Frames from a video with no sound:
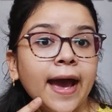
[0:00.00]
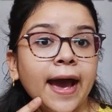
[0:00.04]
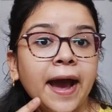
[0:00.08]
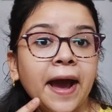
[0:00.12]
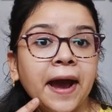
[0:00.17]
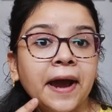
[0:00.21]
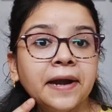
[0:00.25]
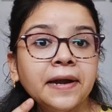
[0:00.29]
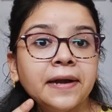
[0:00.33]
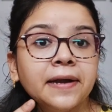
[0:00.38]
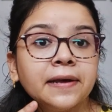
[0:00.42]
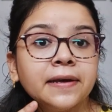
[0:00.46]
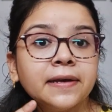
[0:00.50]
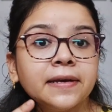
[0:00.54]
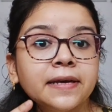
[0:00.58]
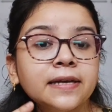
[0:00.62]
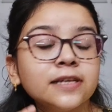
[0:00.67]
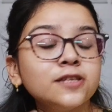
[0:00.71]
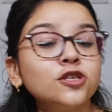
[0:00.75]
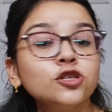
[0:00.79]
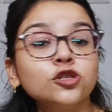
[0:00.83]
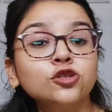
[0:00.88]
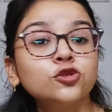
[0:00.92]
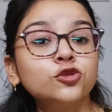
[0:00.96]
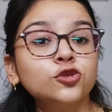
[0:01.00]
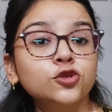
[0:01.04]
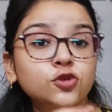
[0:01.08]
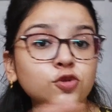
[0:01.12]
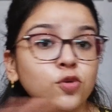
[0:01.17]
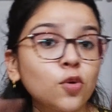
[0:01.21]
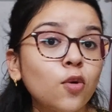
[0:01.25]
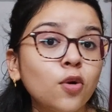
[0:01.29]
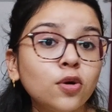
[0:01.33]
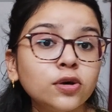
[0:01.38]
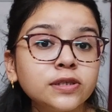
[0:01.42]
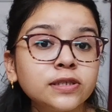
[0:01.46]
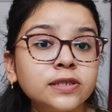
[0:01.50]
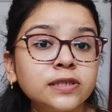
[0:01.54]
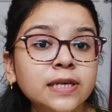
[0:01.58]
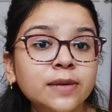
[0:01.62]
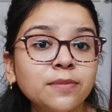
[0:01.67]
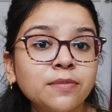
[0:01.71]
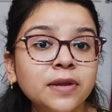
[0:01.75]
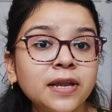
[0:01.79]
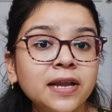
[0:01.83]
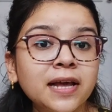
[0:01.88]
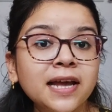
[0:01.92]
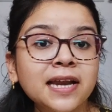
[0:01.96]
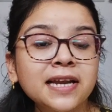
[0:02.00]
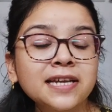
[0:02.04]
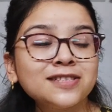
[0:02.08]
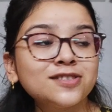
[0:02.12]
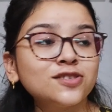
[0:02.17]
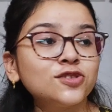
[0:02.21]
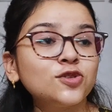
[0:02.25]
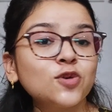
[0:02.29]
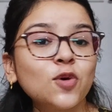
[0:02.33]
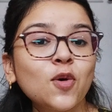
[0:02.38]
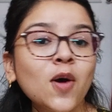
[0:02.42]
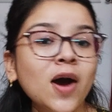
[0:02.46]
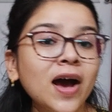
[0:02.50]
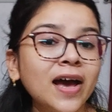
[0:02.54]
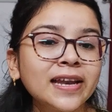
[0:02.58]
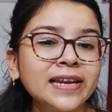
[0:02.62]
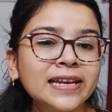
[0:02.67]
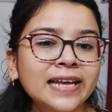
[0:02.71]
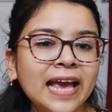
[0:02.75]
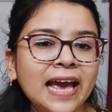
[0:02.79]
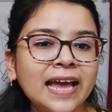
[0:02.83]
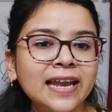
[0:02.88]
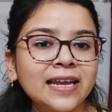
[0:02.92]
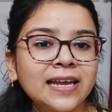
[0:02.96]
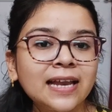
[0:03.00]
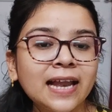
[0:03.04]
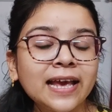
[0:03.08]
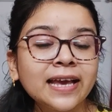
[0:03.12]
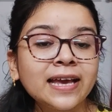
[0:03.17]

And it's so similar, it's so uncanny.